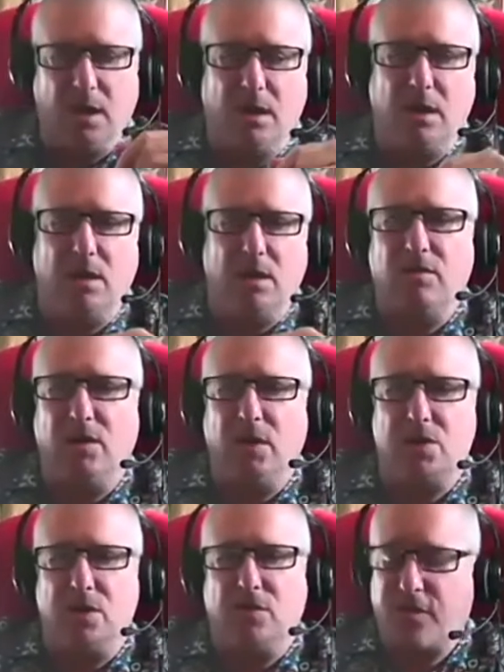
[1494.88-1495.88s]
at the
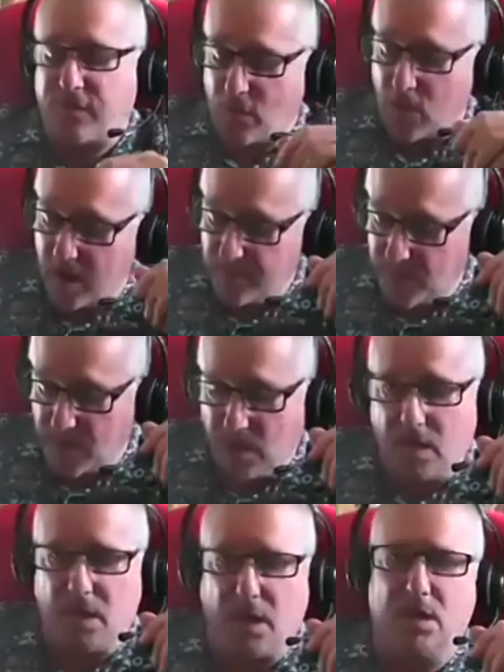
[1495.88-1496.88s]
University of
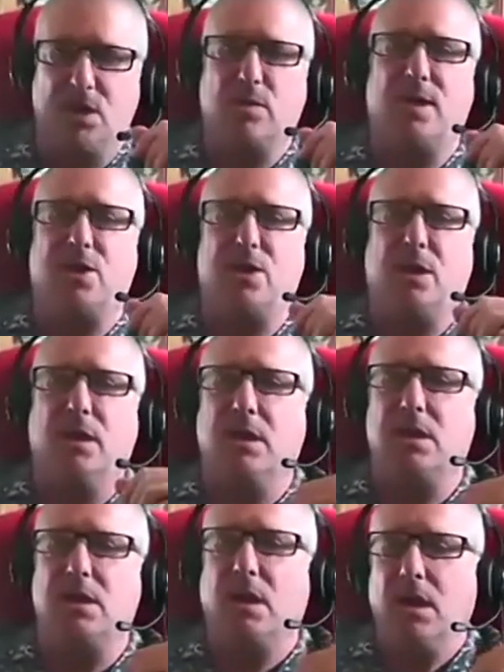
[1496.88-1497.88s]
Freiburg in
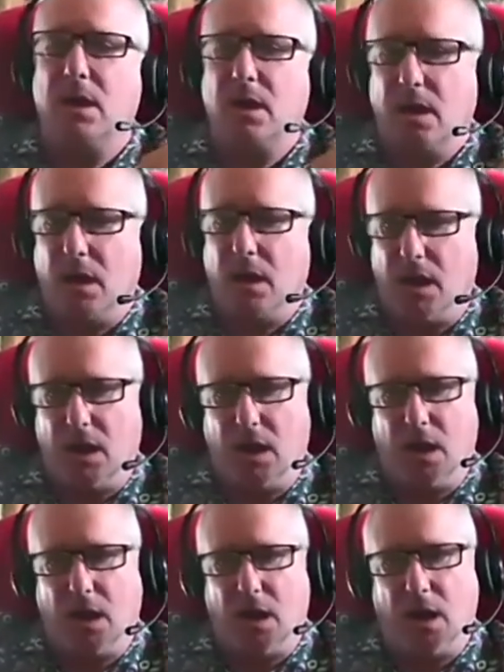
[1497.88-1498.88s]
Switzerland,
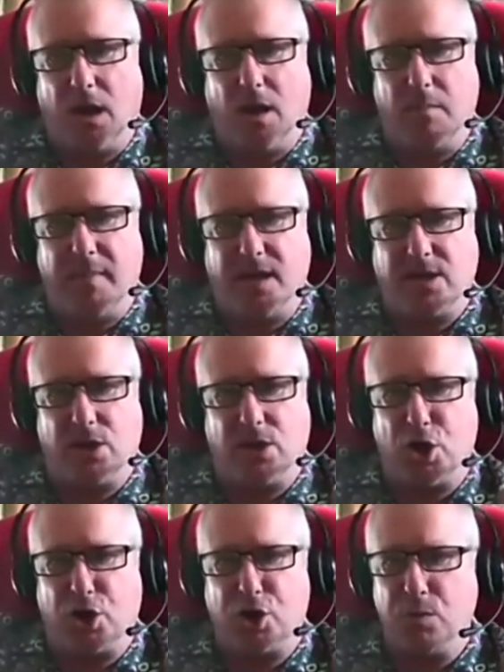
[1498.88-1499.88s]
Messrs.
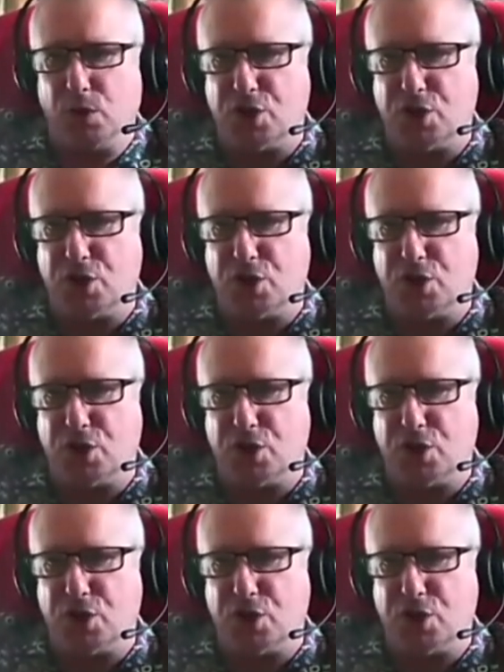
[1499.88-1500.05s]
Schmutz,